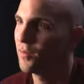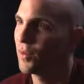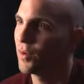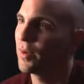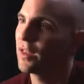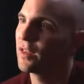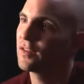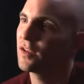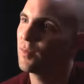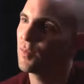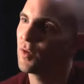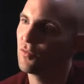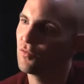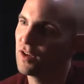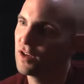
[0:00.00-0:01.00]
but by the time
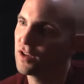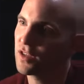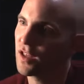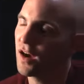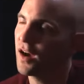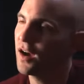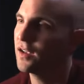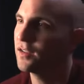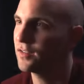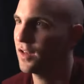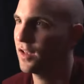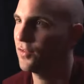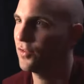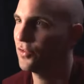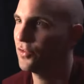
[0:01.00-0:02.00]
you reach the highest
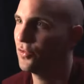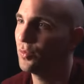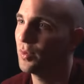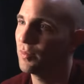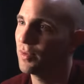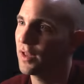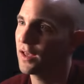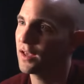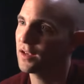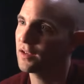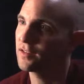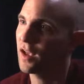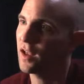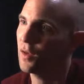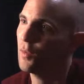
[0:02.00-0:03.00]
levels, you'll be playing
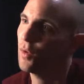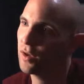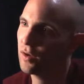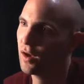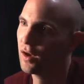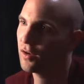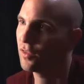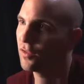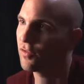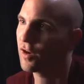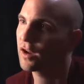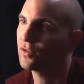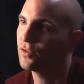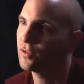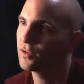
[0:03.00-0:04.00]
exactly what you heard on the
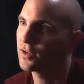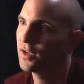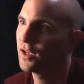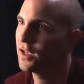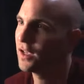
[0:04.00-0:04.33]
record,